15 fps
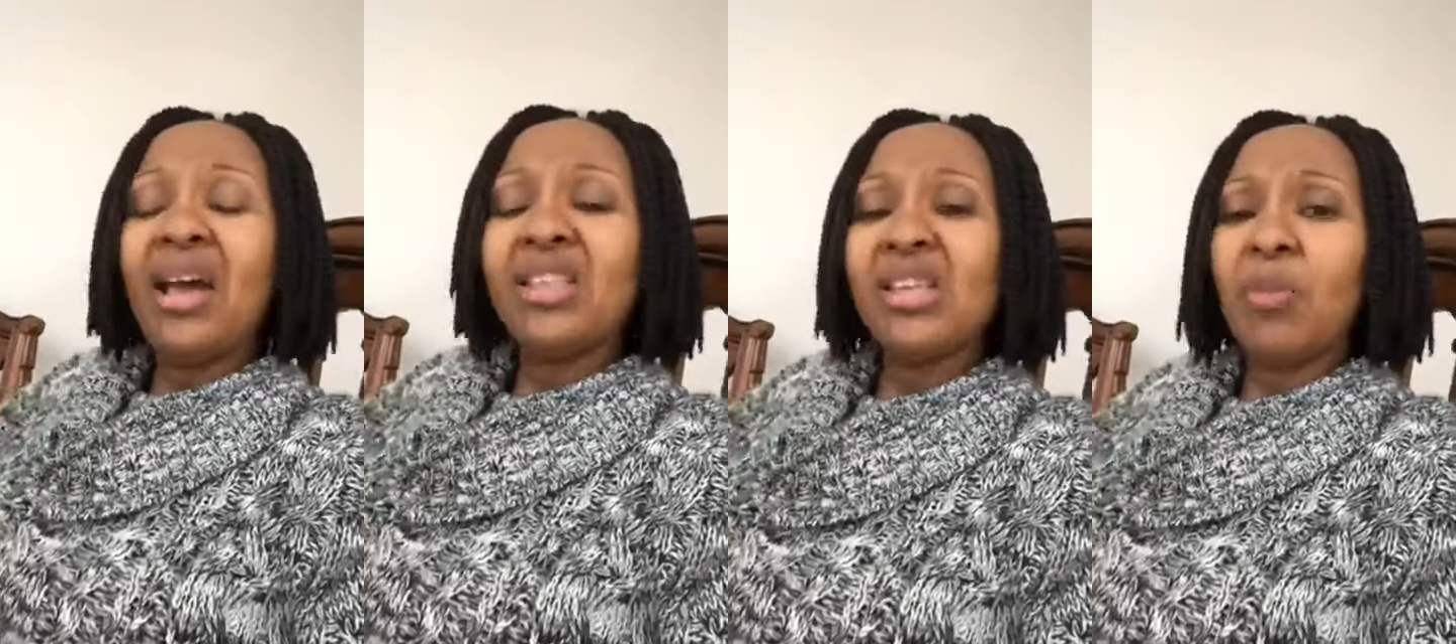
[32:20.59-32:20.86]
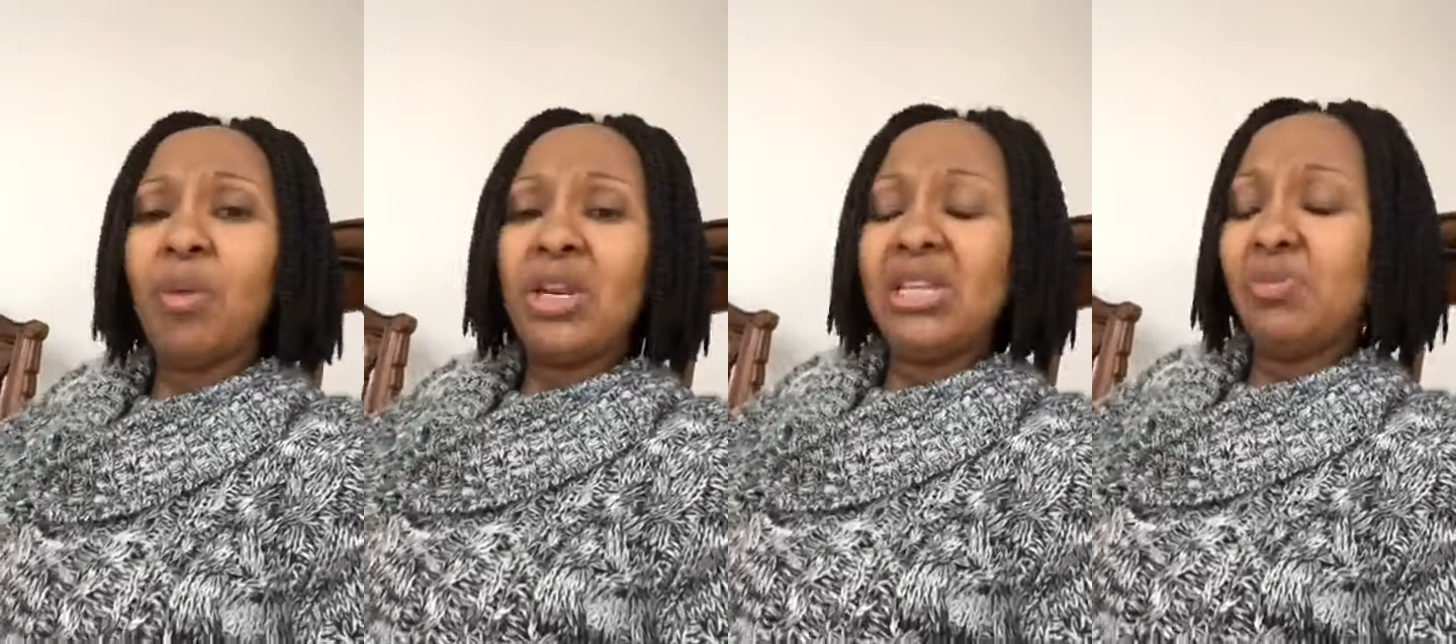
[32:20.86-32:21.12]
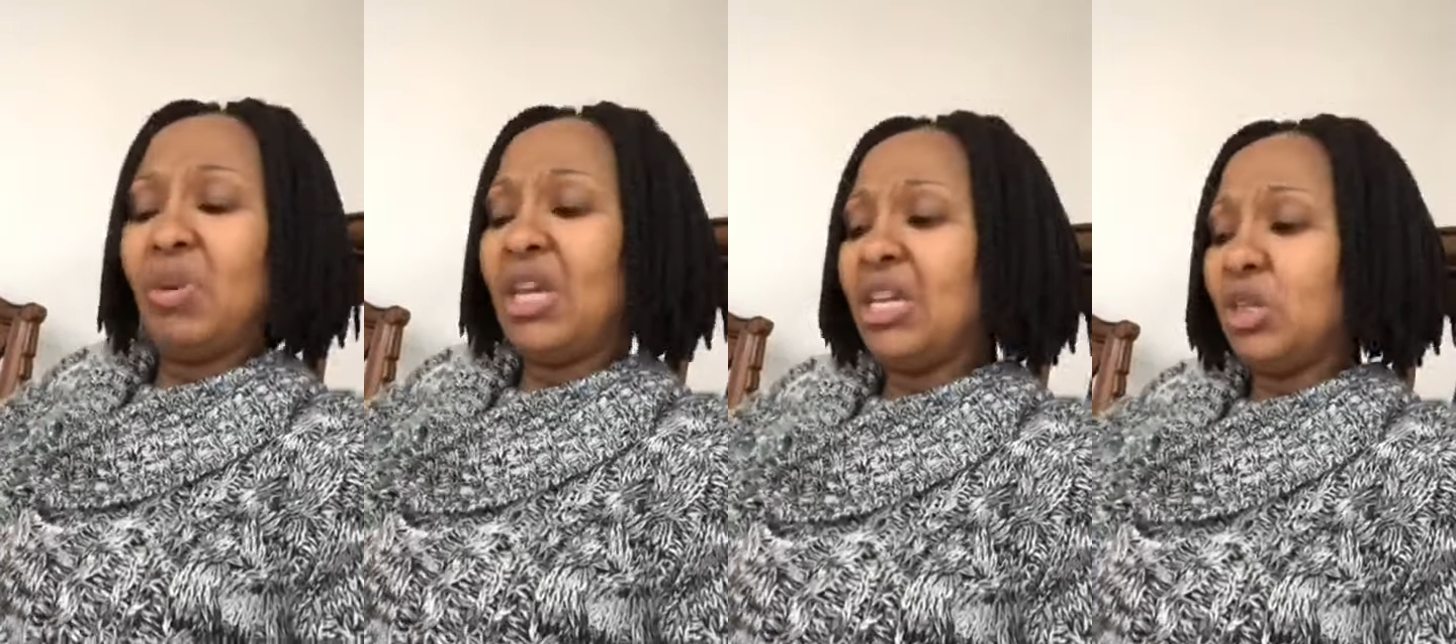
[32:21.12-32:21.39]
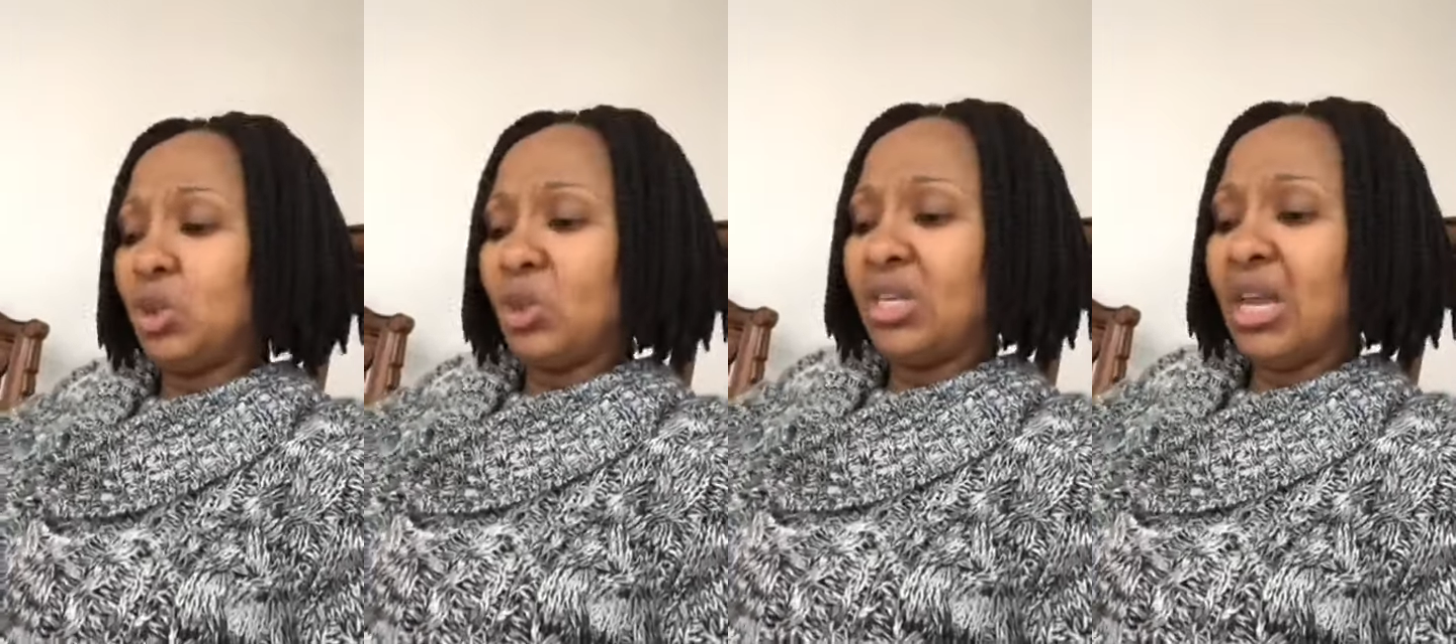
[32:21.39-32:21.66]
Somebody
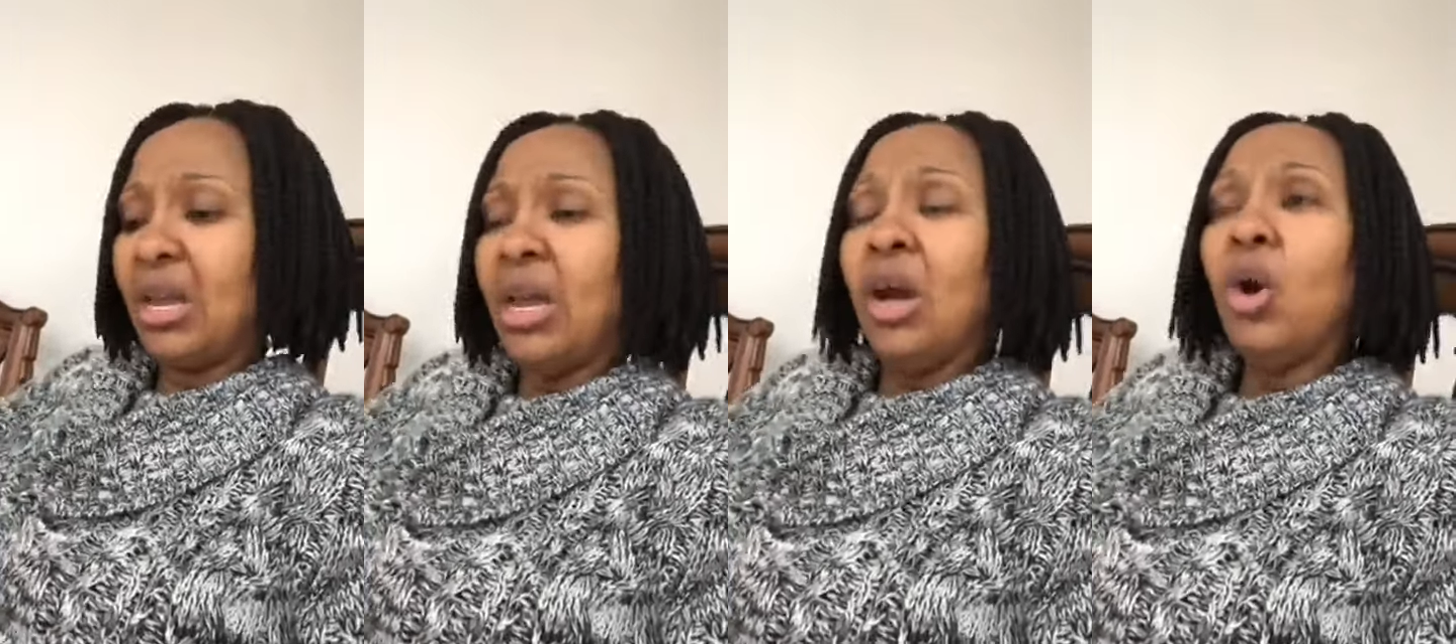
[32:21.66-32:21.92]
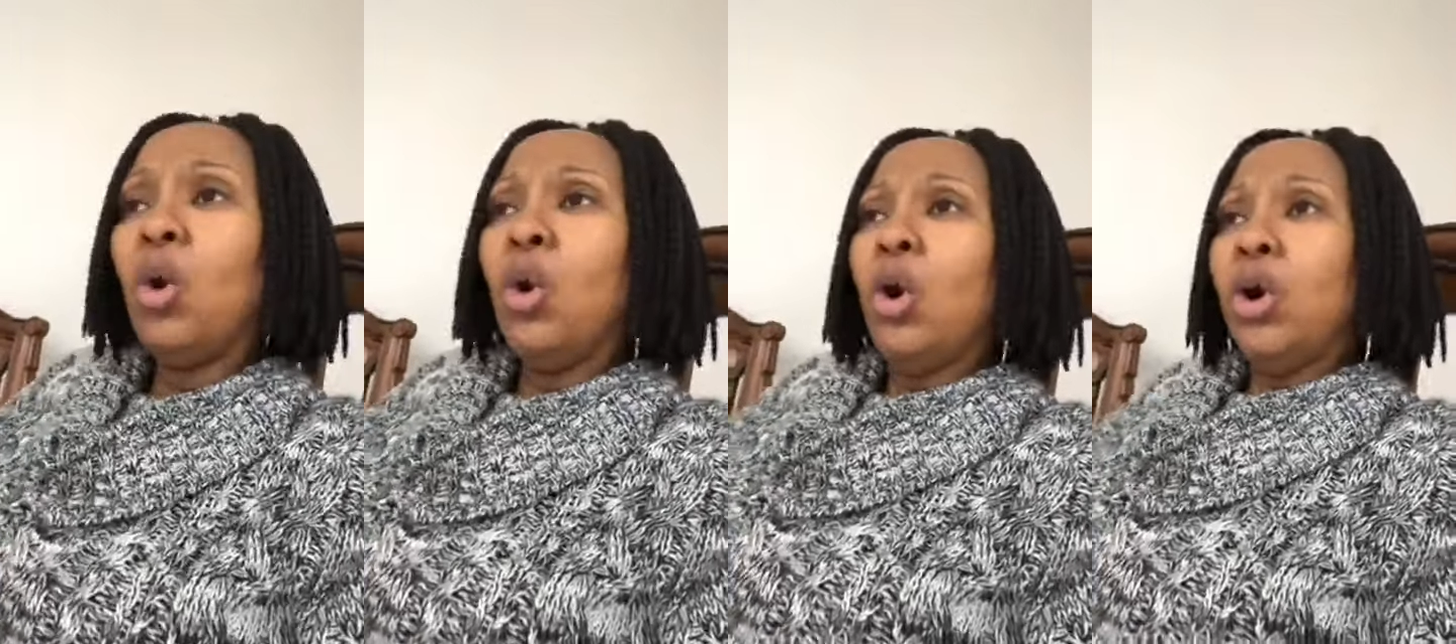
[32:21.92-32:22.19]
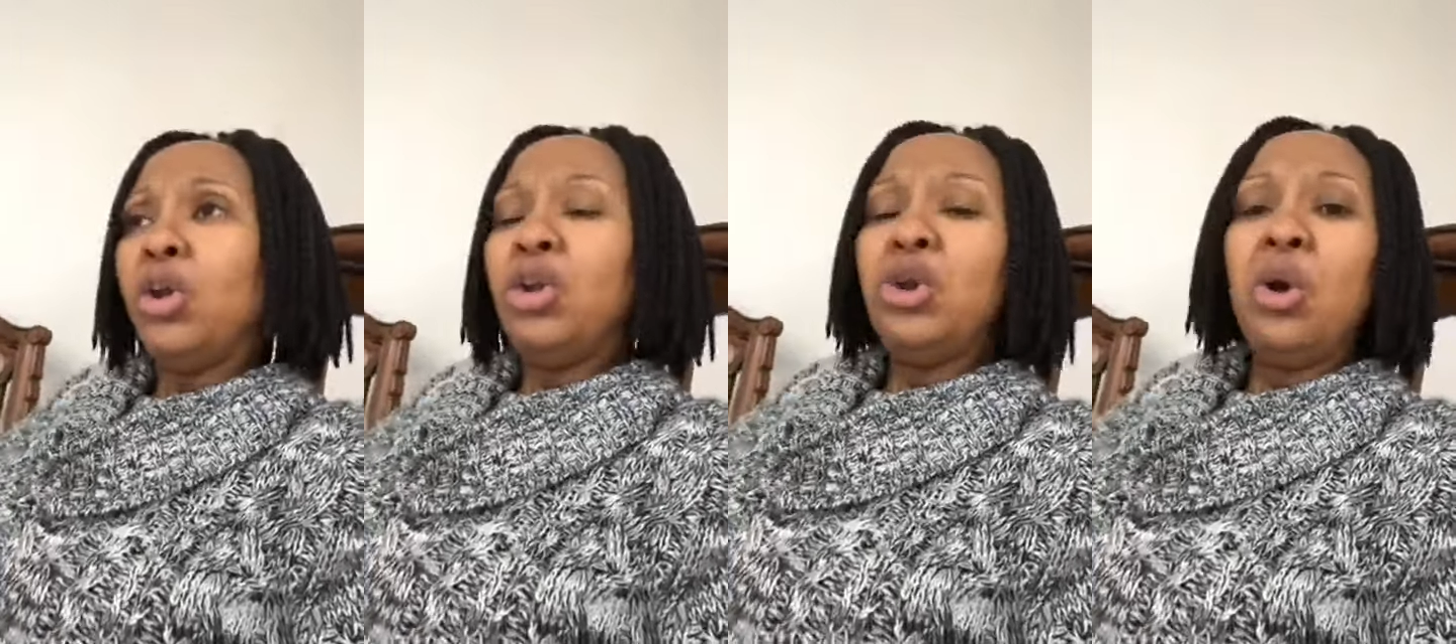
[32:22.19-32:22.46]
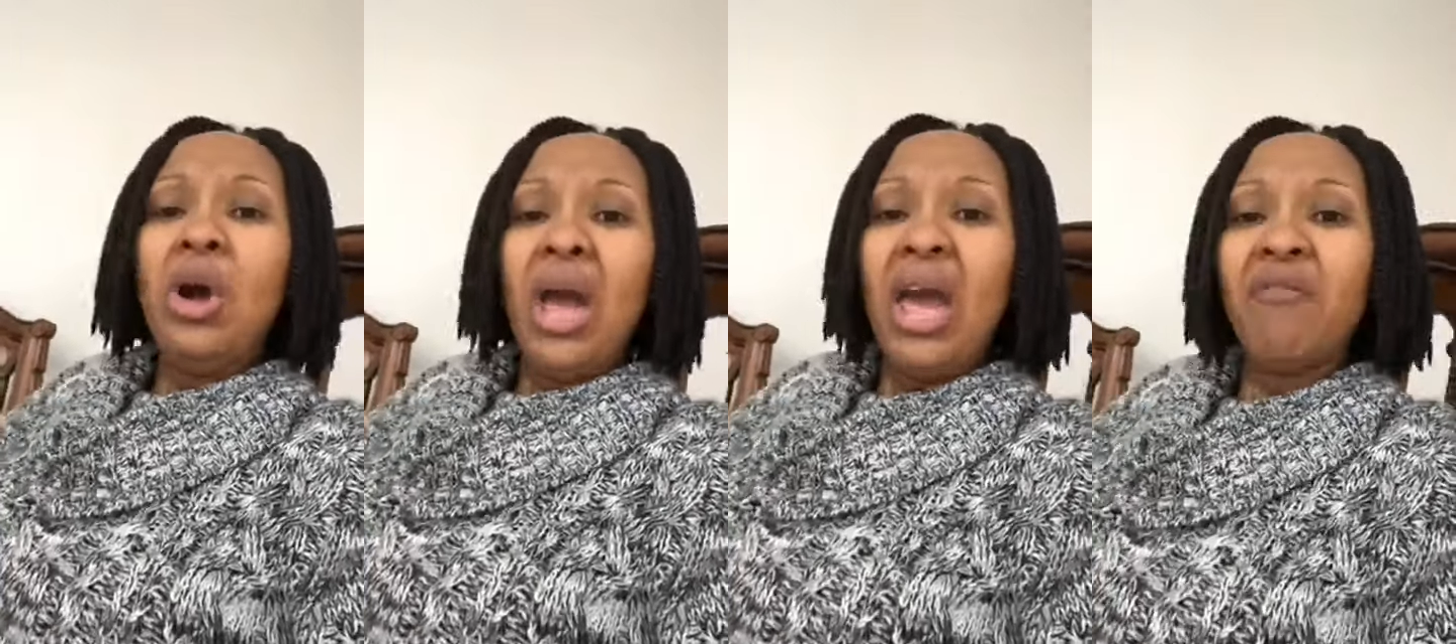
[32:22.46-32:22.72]
begins to say,
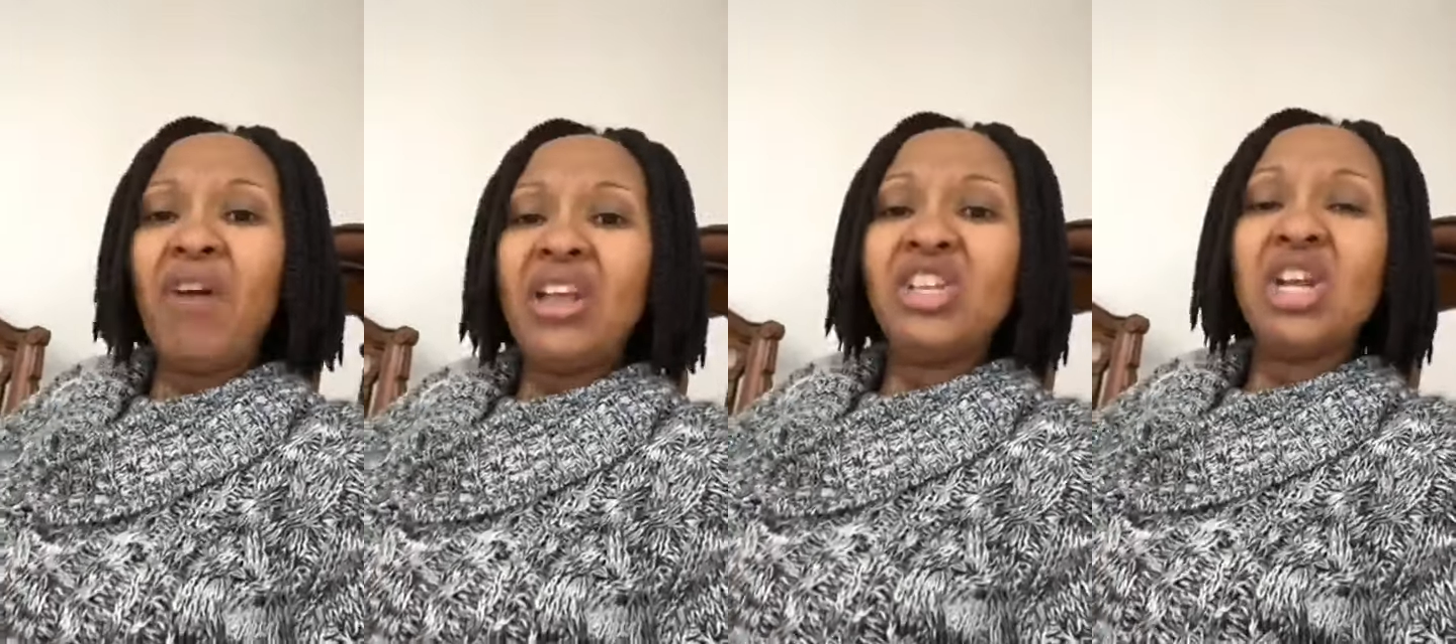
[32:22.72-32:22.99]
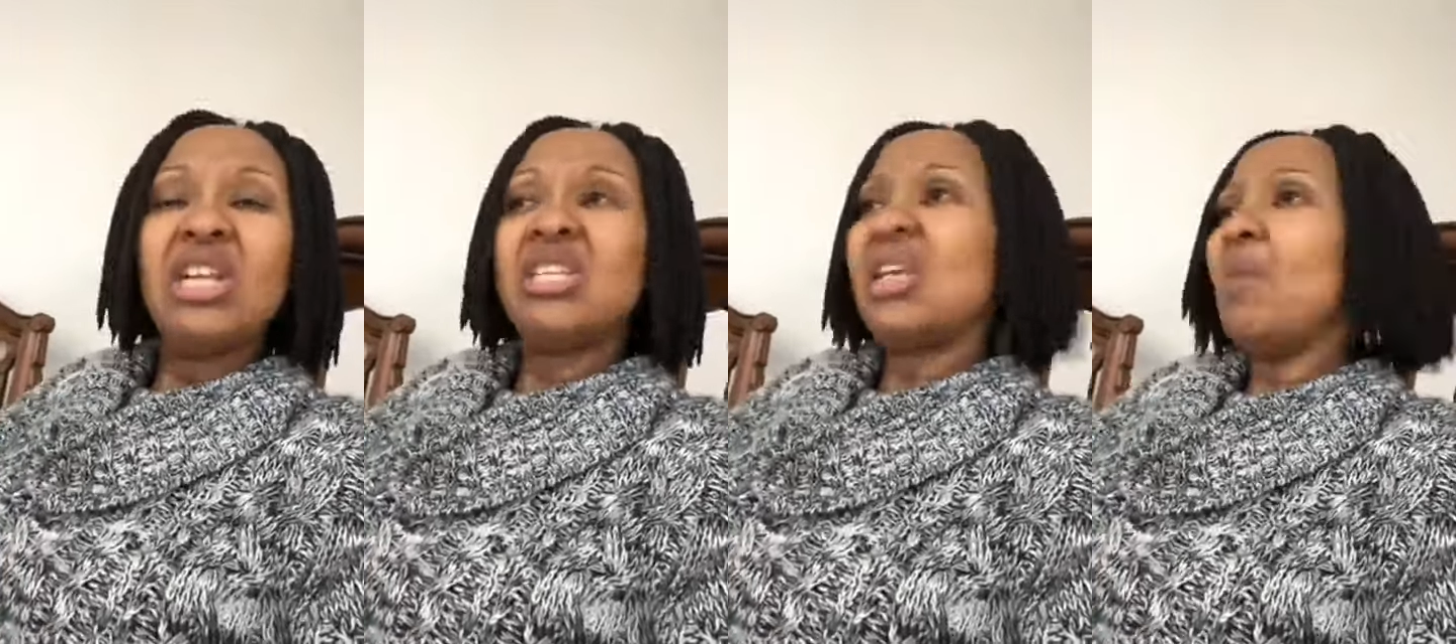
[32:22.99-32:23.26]
evangelist.